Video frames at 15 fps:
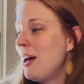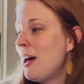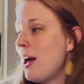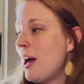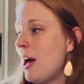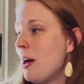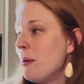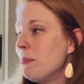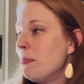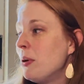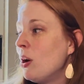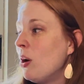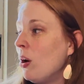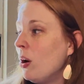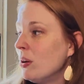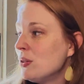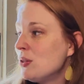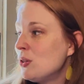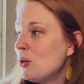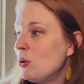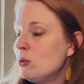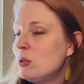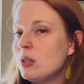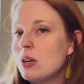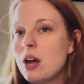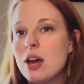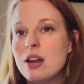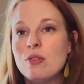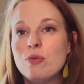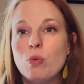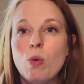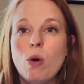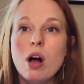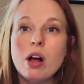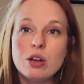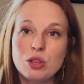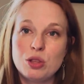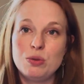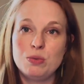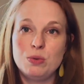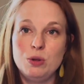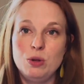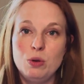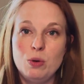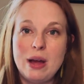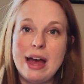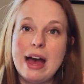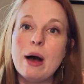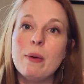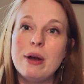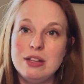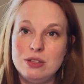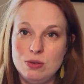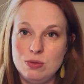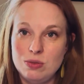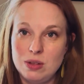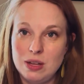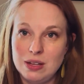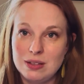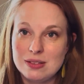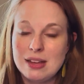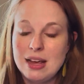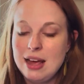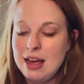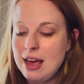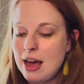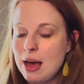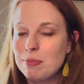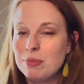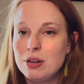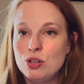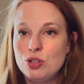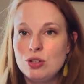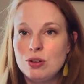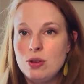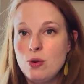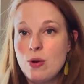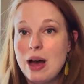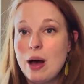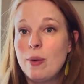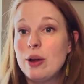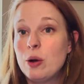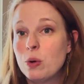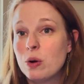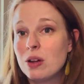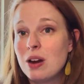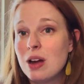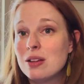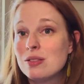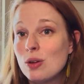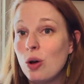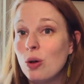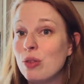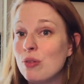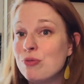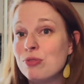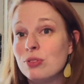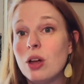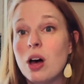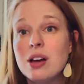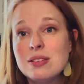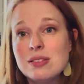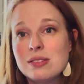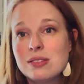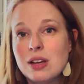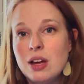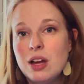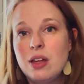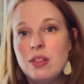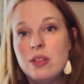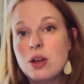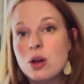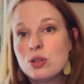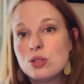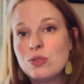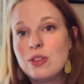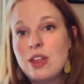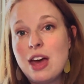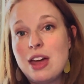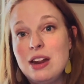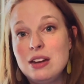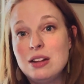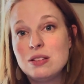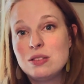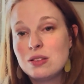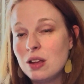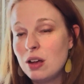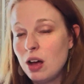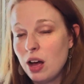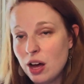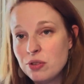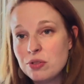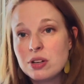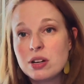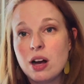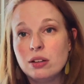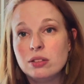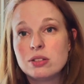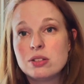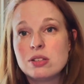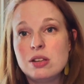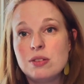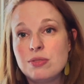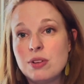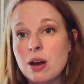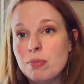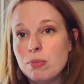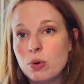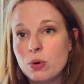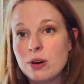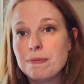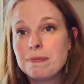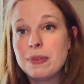but also to kind of walk through how I do things. I'm gonna show you how I organize all the floss that goes for that, and it's 100 colors, if not more,